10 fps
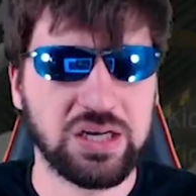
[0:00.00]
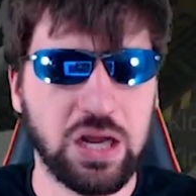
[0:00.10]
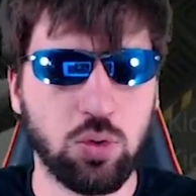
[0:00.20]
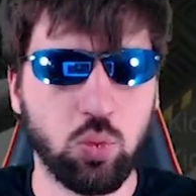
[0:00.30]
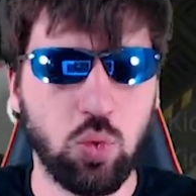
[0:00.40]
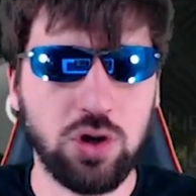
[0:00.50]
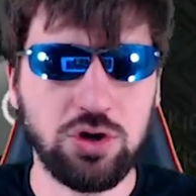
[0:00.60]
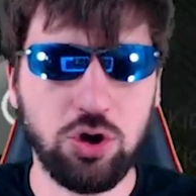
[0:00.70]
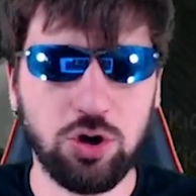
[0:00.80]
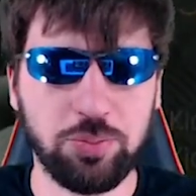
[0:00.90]
Now, one
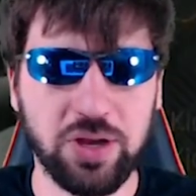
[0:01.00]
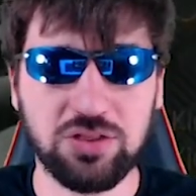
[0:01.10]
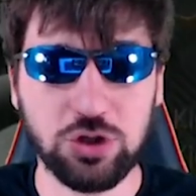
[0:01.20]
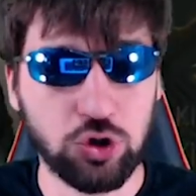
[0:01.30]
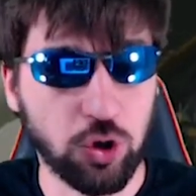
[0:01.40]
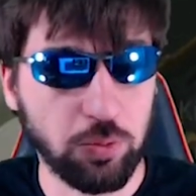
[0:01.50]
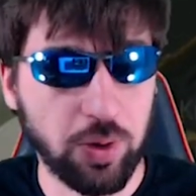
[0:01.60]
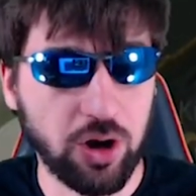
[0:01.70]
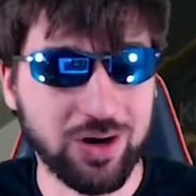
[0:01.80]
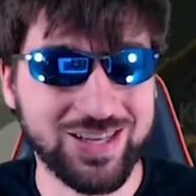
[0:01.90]
note about the
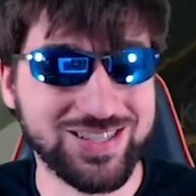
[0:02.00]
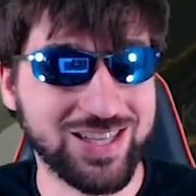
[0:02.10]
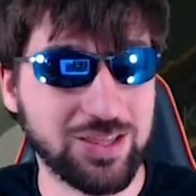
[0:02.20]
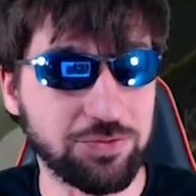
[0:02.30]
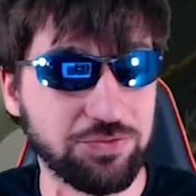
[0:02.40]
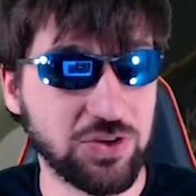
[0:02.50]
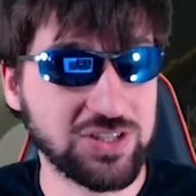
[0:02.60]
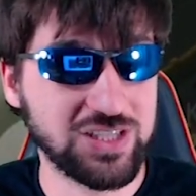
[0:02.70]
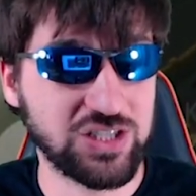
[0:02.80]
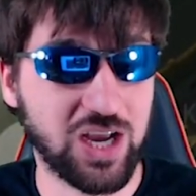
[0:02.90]
crowbar is that the
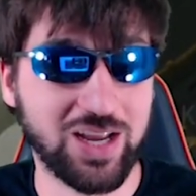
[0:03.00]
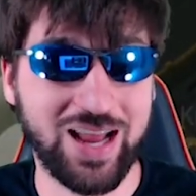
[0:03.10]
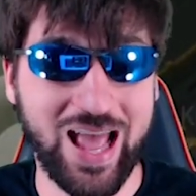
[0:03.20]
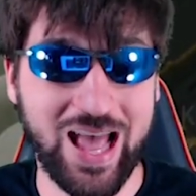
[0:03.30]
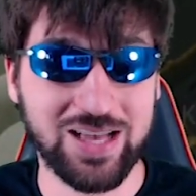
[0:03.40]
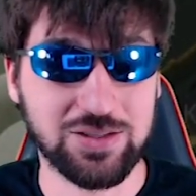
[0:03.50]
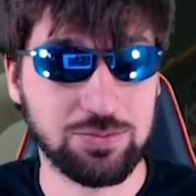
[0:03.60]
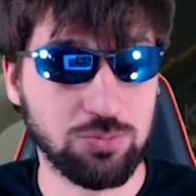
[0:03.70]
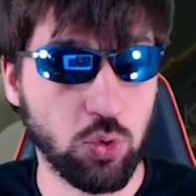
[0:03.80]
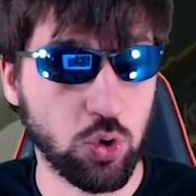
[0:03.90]
frenzy giant has
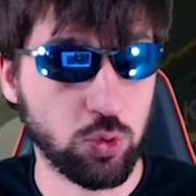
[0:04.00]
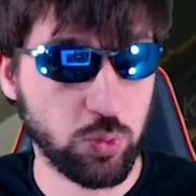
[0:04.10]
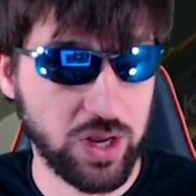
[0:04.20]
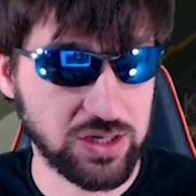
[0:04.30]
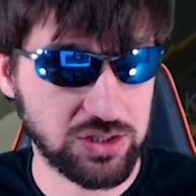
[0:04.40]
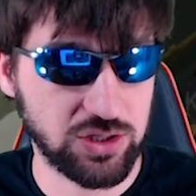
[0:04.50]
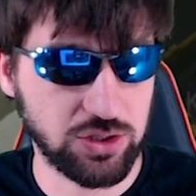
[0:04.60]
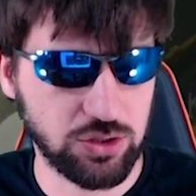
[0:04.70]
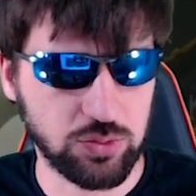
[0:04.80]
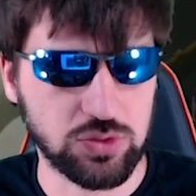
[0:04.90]
more range
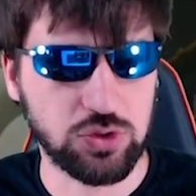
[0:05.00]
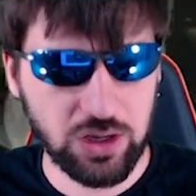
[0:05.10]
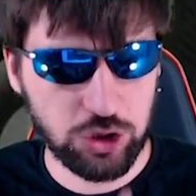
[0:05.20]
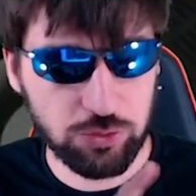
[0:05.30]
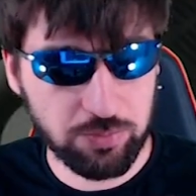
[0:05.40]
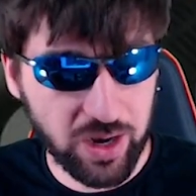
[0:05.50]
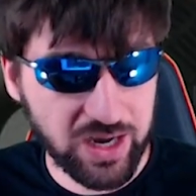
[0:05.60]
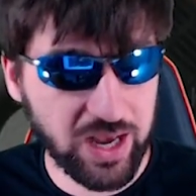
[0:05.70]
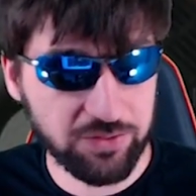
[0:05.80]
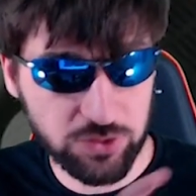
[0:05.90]
than you, so you
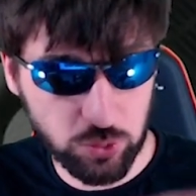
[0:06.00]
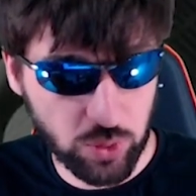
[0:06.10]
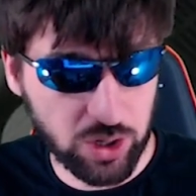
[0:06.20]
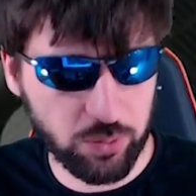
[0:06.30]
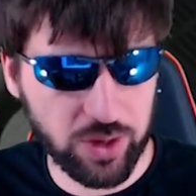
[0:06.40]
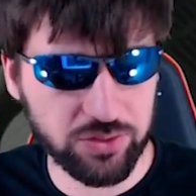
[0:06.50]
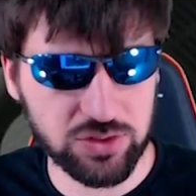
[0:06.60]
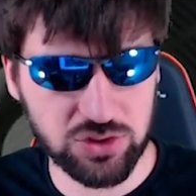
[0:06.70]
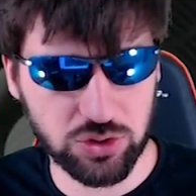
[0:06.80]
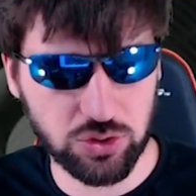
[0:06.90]
might have to run around the
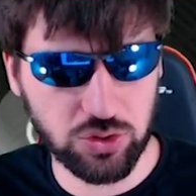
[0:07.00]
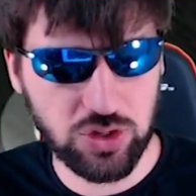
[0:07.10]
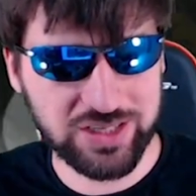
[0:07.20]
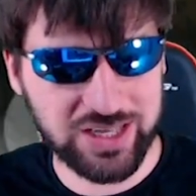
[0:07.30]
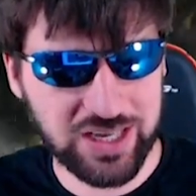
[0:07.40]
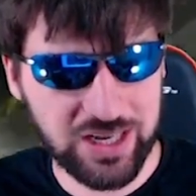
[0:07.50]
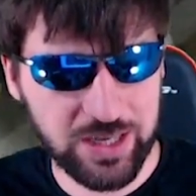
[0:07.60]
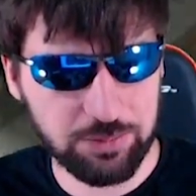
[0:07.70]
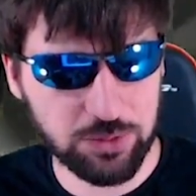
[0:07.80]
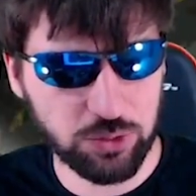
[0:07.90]
circle to get
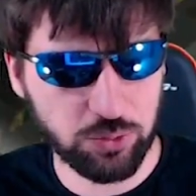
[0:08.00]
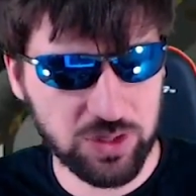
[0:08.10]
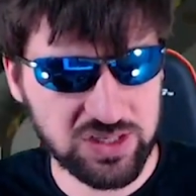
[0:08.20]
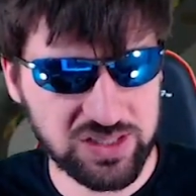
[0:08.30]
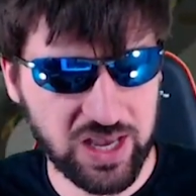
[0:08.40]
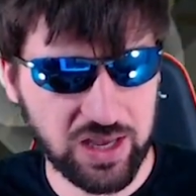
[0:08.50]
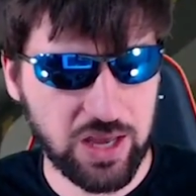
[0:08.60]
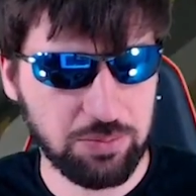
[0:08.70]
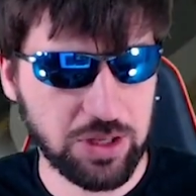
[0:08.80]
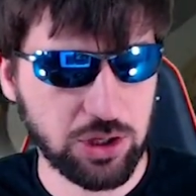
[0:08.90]
him to reset
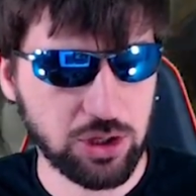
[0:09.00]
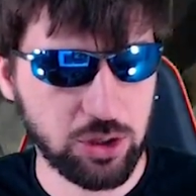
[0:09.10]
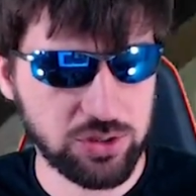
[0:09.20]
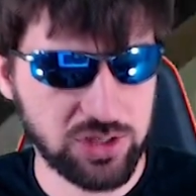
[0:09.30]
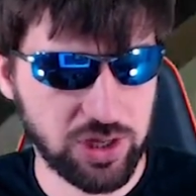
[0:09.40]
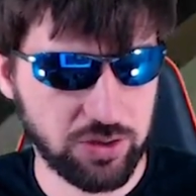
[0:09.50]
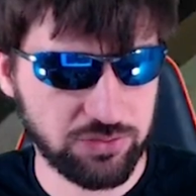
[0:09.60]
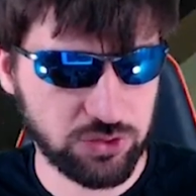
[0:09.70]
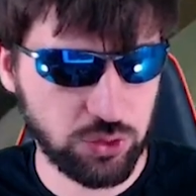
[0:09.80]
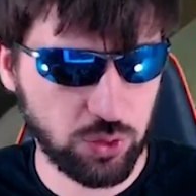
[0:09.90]
and be close
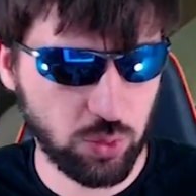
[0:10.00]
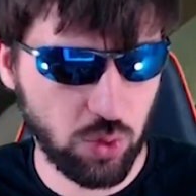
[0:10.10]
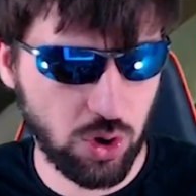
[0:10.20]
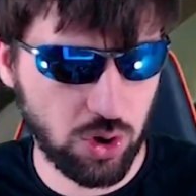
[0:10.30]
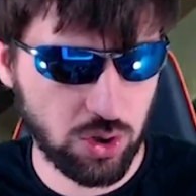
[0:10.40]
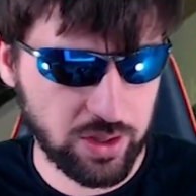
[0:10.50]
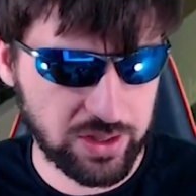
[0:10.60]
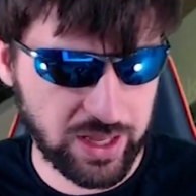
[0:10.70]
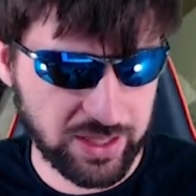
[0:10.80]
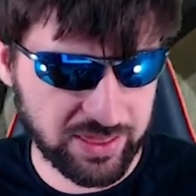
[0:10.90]
enough to the wall
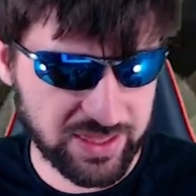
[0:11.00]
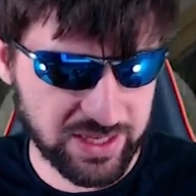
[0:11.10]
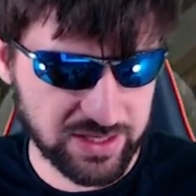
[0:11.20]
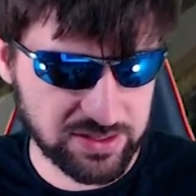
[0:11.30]
like this.